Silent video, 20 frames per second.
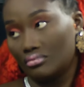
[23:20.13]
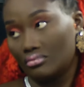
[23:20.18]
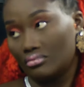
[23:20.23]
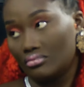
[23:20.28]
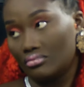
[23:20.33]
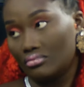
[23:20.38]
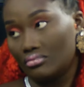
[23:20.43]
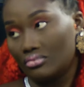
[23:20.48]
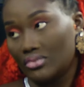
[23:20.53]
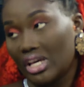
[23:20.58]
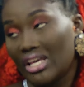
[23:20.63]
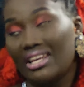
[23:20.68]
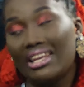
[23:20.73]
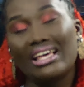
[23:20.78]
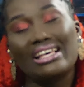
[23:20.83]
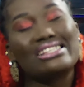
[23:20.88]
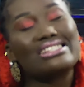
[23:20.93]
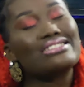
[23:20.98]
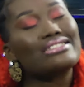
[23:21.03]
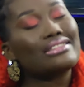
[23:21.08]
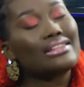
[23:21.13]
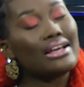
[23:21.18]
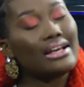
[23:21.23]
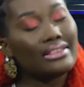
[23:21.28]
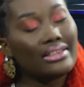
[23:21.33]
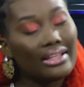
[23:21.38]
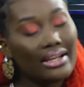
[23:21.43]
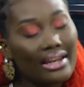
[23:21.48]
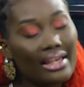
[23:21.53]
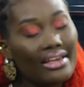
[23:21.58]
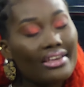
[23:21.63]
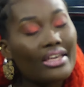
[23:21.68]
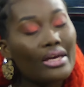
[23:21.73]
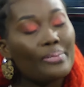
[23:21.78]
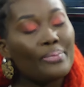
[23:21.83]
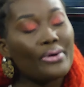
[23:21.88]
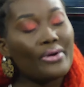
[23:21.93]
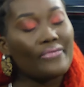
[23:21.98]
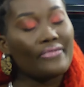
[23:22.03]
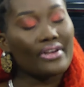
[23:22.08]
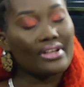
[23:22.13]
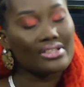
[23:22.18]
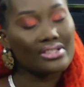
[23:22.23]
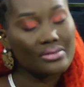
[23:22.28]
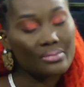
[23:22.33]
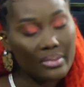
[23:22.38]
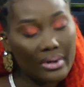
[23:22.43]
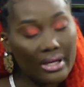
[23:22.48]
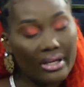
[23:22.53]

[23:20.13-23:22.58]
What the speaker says: And there's nothing like a perfect man.